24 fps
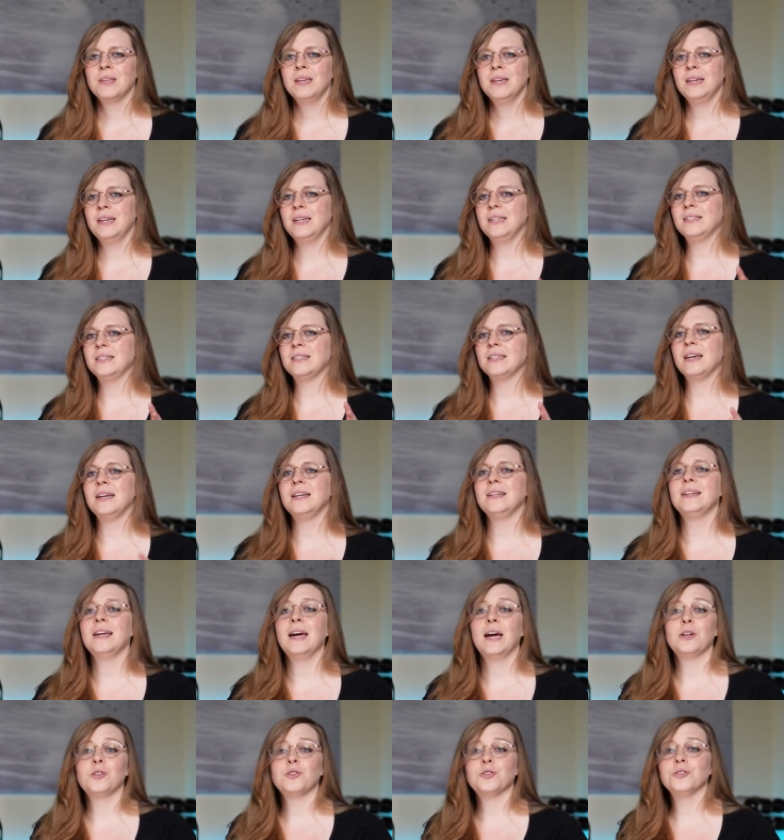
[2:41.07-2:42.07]
It's a
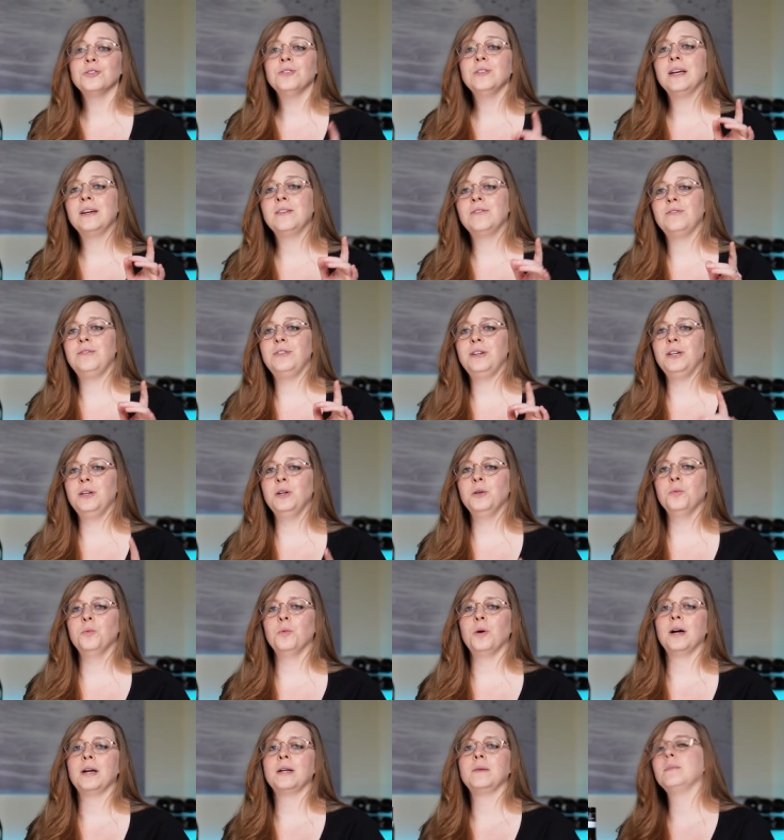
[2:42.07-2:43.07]
natural and vegan
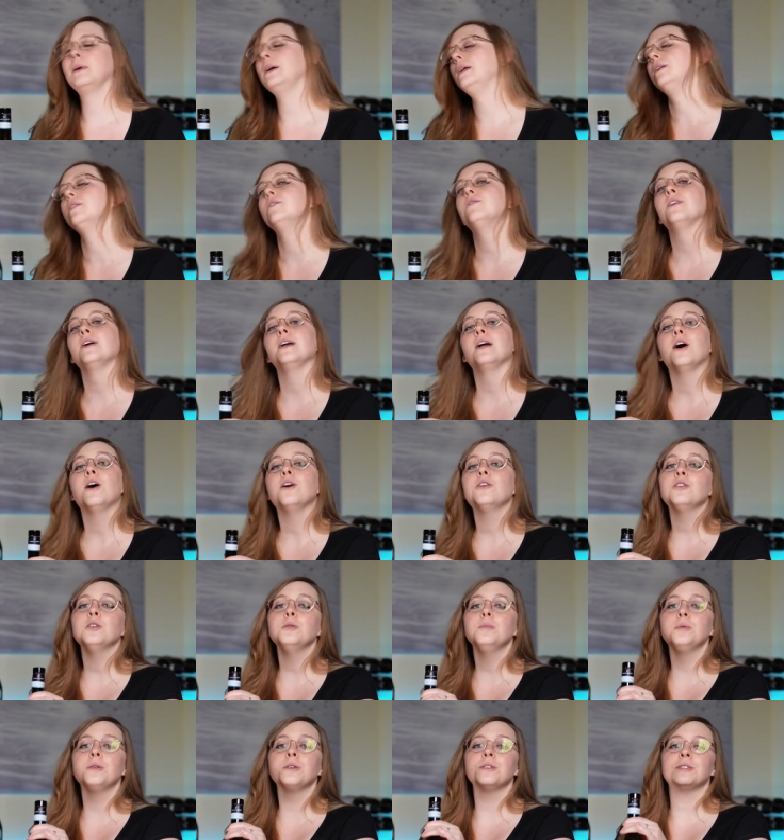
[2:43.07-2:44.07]
wine made of
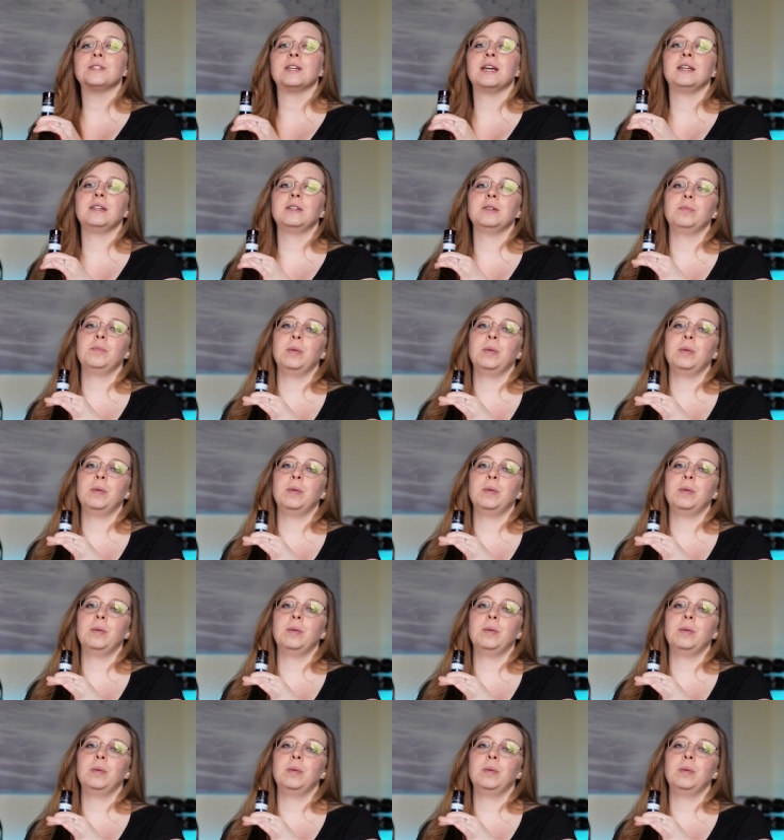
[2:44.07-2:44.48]
100%